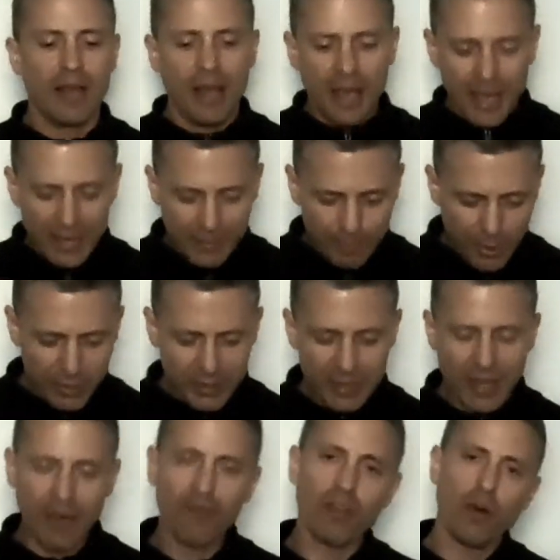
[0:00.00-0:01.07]
he puts the
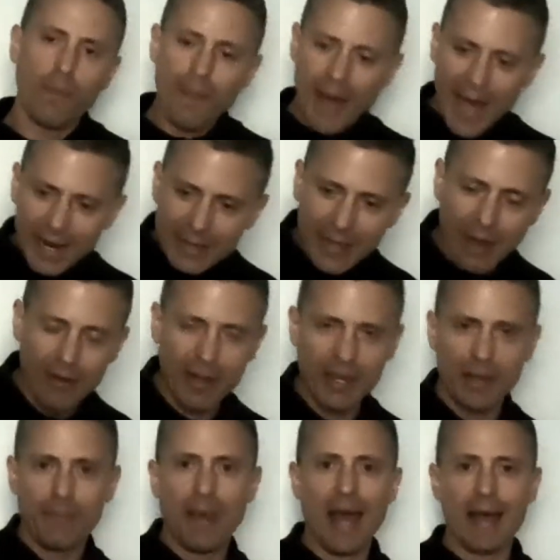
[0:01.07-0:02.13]
envelope back down, and he
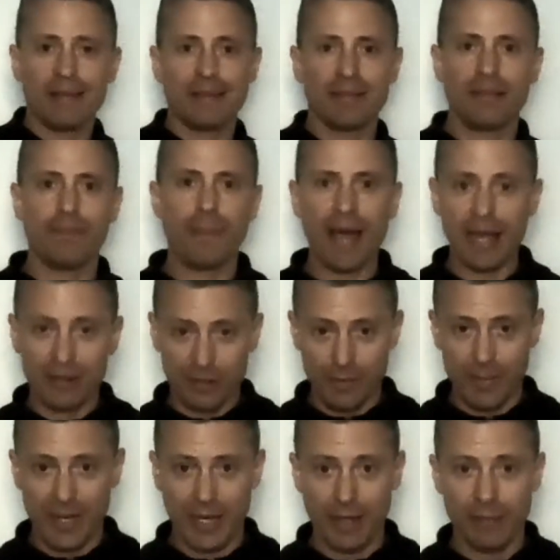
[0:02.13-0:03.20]
passes it back to
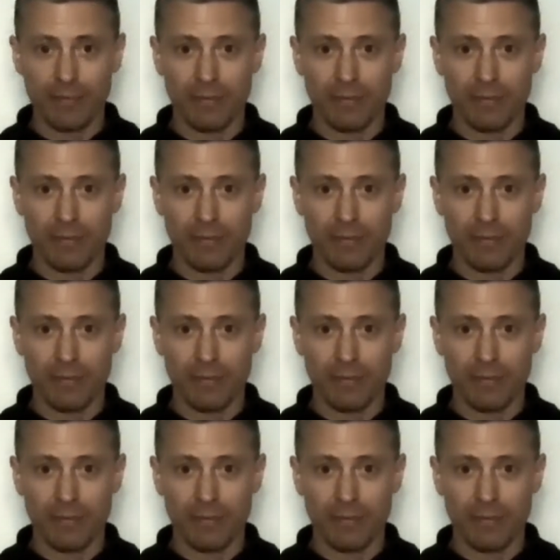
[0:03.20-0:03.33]
me.